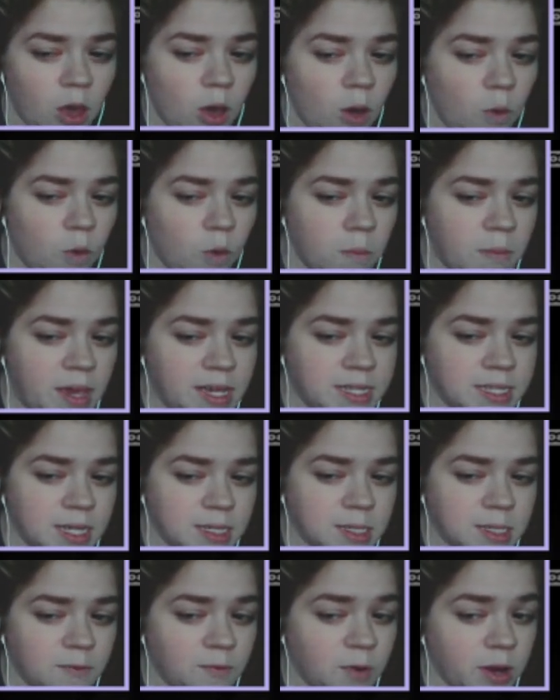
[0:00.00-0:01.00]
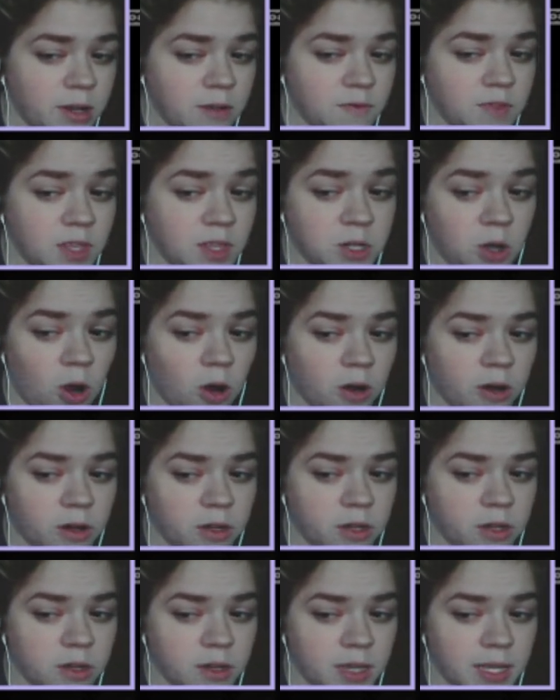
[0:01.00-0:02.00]
What makes us afraid of the
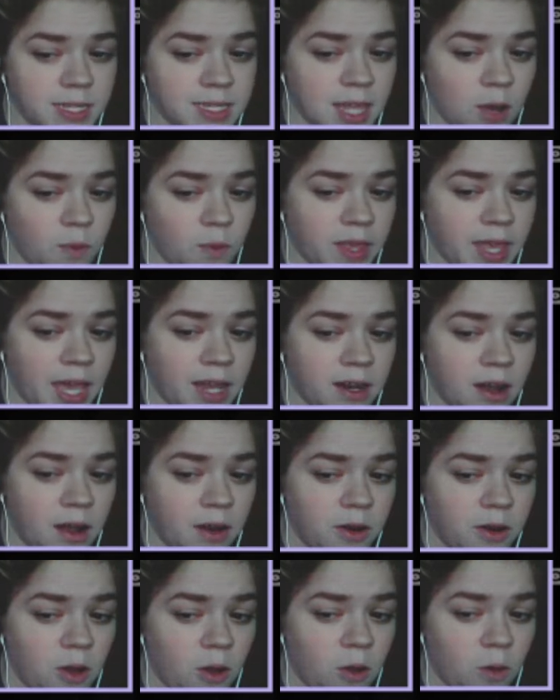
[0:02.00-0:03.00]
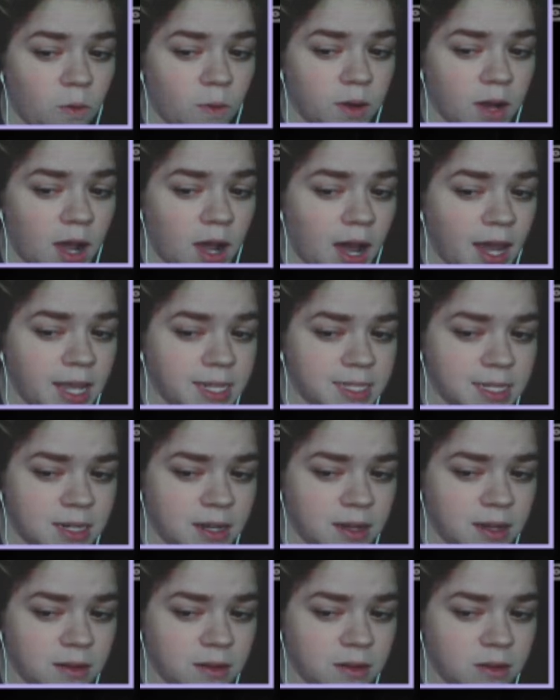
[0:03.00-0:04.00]
dark is that we cannot know what hides in
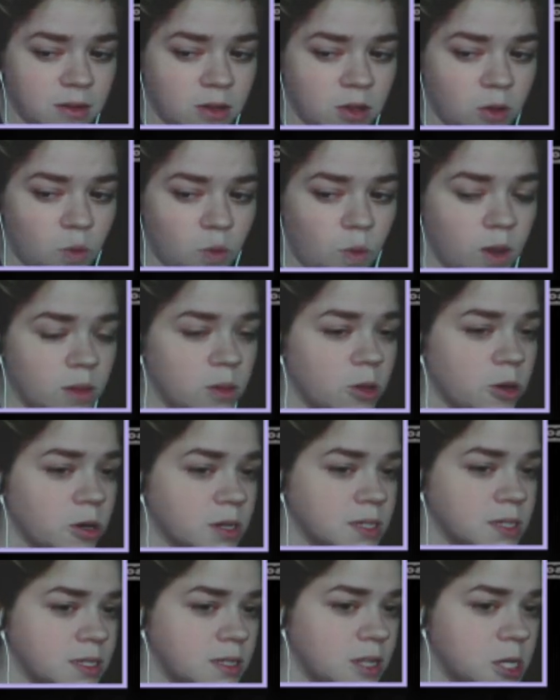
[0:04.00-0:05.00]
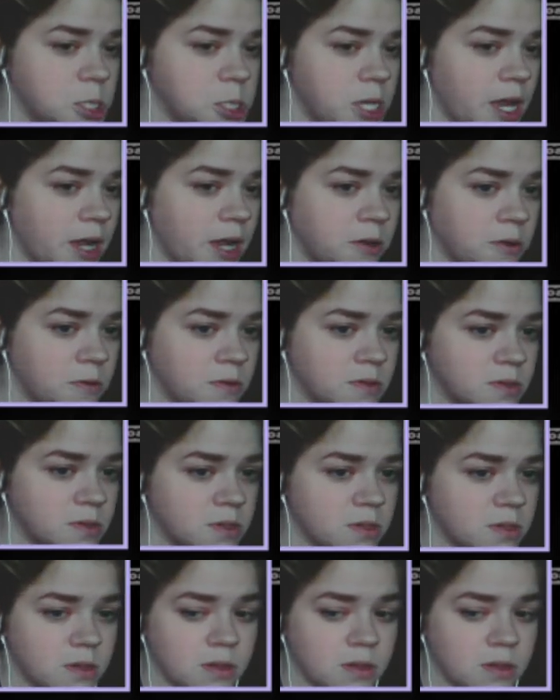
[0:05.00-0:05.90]
it, what lurks in the shadows.